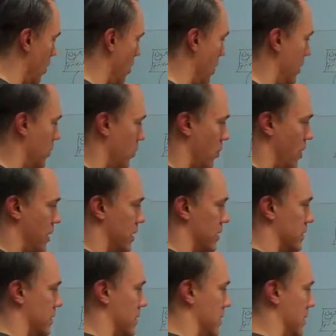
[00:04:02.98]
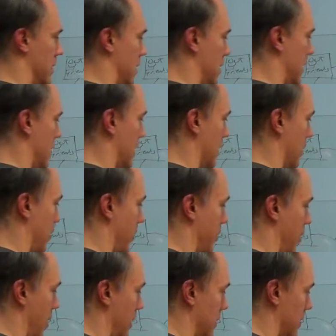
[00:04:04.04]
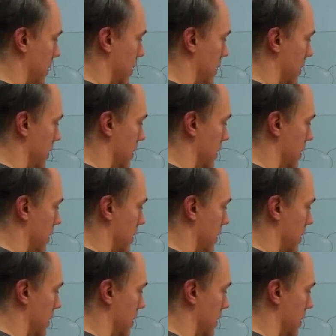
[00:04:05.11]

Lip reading: what was the thought,